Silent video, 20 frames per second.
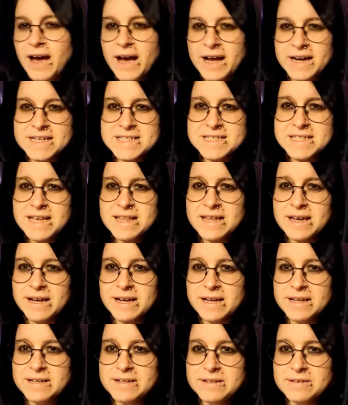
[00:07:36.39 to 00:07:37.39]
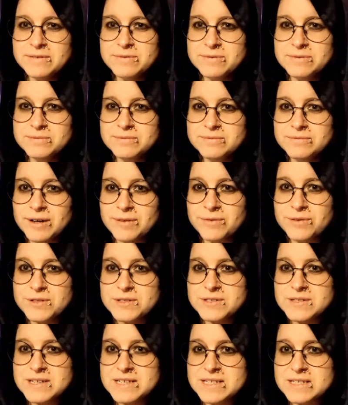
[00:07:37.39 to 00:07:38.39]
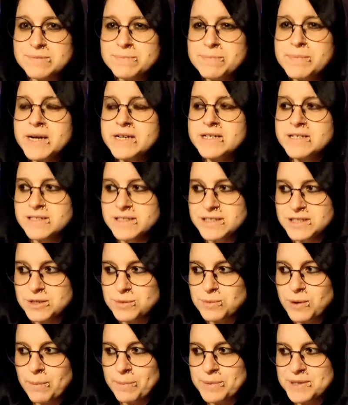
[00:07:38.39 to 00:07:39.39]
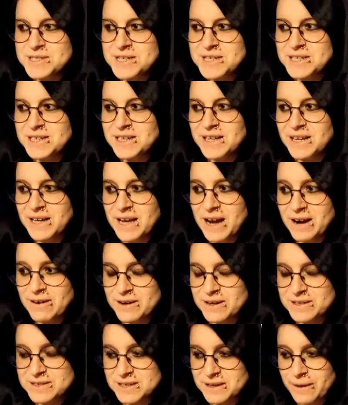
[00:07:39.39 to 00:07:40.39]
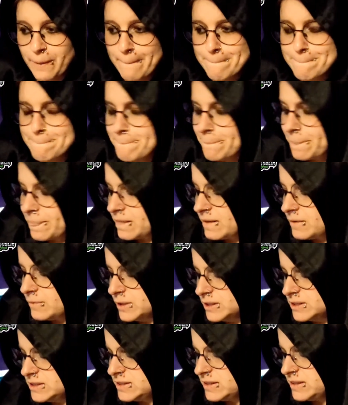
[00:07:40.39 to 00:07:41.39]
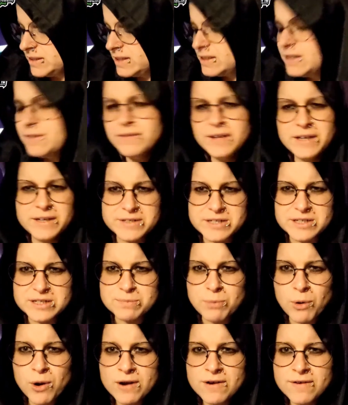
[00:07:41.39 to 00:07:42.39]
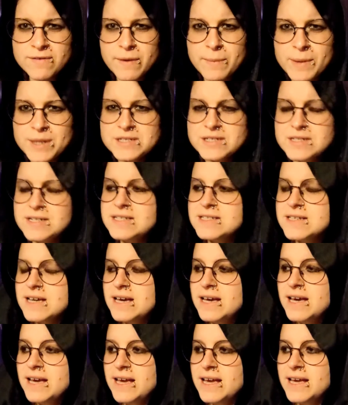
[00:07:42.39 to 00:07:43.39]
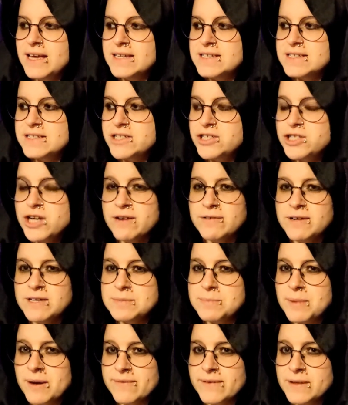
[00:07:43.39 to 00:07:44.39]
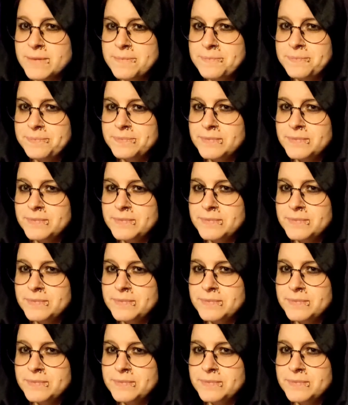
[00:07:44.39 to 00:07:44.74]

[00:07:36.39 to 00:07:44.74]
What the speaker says: And I say that in reference especially to one particular character, which I don't think it's a spoiler if I mention this, it's Cherry's mother.